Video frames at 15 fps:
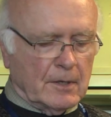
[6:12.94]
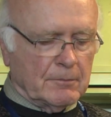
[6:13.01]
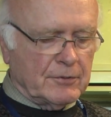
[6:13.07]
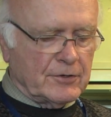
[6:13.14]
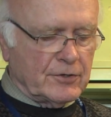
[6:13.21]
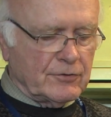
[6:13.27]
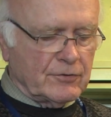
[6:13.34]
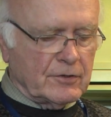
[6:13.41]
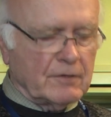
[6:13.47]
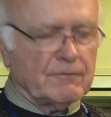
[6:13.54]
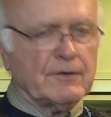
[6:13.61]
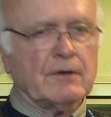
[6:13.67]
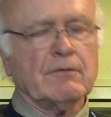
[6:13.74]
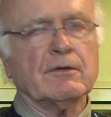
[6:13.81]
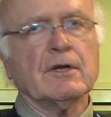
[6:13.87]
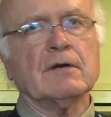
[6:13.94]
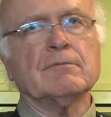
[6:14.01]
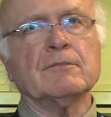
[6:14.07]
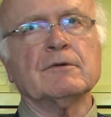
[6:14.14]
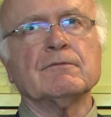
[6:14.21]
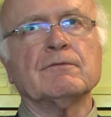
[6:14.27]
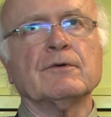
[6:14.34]
petitioned the federal
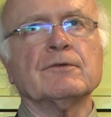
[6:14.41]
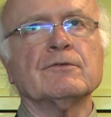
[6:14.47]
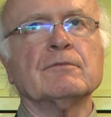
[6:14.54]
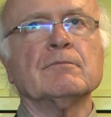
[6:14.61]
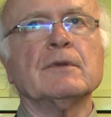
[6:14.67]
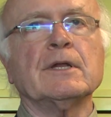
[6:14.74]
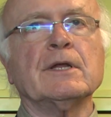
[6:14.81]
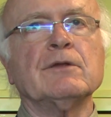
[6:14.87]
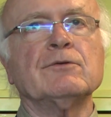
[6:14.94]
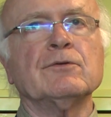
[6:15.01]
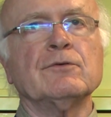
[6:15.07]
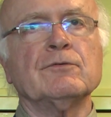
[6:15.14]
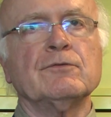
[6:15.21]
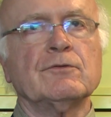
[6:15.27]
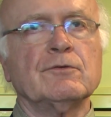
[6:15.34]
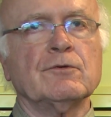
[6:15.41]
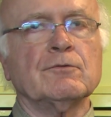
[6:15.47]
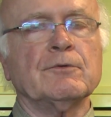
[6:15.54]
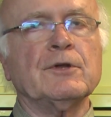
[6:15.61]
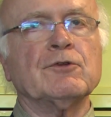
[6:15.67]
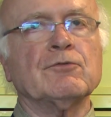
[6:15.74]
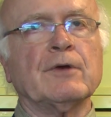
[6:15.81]
government for some money to
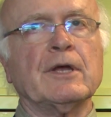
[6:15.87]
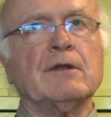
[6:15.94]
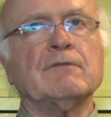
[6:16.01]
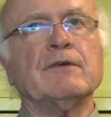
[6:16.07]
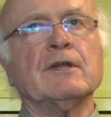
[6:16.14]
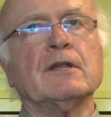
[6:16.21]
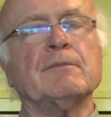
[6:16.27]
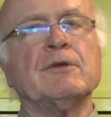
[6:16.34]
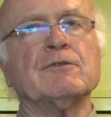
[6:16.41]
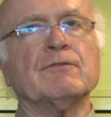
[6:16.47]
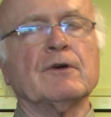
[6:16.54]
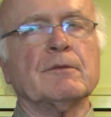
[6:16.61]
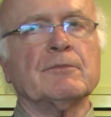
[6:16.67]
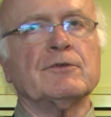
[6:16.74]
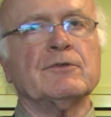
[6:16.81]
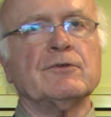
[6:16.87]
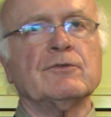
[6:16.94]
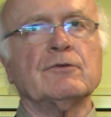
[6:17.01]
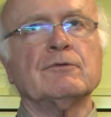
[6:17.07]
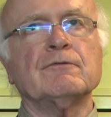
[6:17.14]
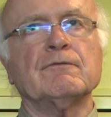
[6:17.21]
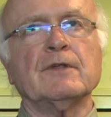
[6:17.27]
retrain Vietnamese
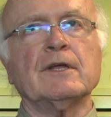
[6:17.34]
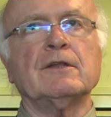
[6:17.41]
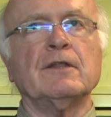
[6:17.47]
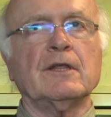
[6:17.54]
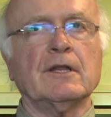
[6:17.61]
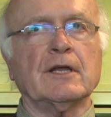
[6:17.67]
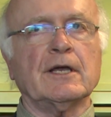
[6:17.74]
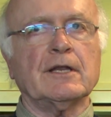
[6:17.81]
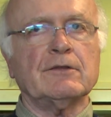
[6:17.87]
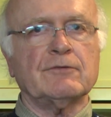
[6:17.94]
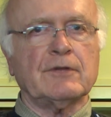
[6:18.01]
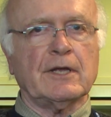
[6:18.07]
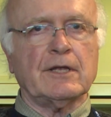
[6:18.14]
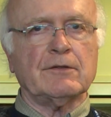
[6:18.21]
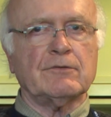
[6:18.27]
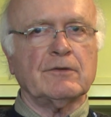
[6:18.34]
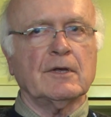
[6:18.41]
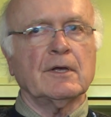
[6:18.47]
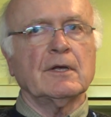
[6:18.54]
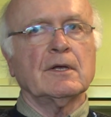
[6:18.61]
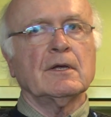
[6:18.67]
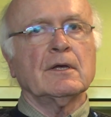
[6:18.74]
pharmacists who had fled to the United States
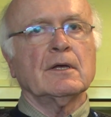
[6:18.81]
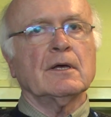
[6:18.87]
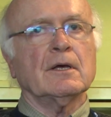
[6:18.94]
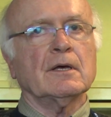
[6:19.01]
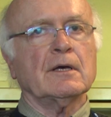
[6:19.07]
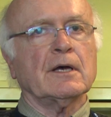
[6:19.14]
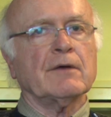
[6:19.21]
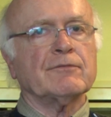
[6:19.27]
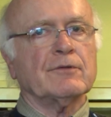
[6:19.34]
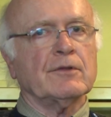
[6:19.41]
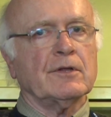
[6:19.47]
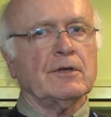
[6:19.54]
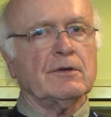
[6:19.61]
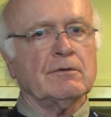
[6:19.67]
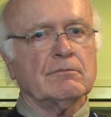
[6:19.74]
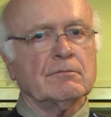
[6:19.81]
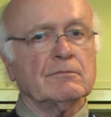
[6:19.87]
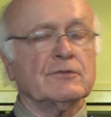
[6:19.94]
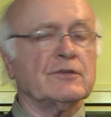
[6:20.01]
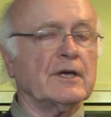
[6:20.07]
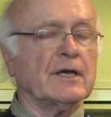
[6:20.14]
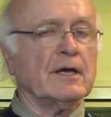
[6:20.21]
after the
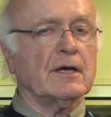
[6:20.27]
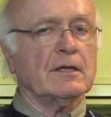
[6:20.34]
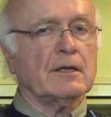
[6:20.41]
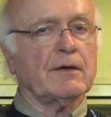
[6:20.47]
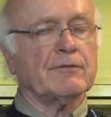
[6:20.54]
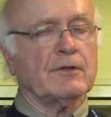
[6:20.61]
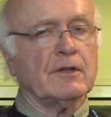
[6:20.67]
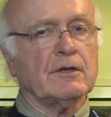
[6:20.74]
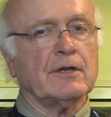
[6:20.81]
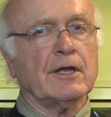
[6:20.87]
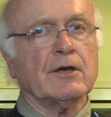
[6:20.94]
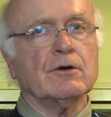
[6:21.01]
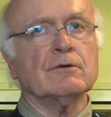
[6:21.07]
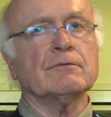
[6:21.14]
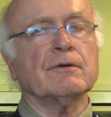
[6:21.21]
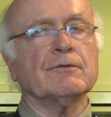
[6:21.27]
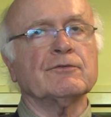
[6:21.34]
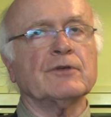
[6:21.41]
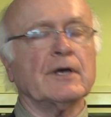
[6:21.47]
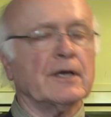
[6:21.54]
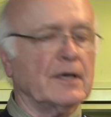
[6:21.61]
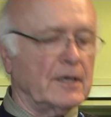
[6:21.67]
takeover of
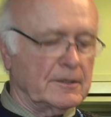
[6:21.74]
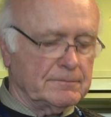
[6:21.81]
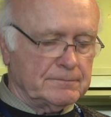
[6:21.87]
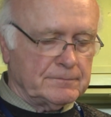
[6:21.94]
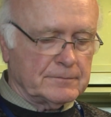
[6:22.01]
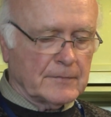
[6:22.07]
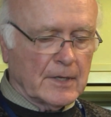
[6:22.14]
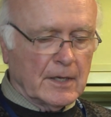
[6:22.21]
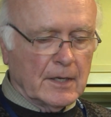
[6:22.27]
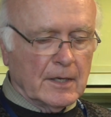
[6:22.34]
Saigon.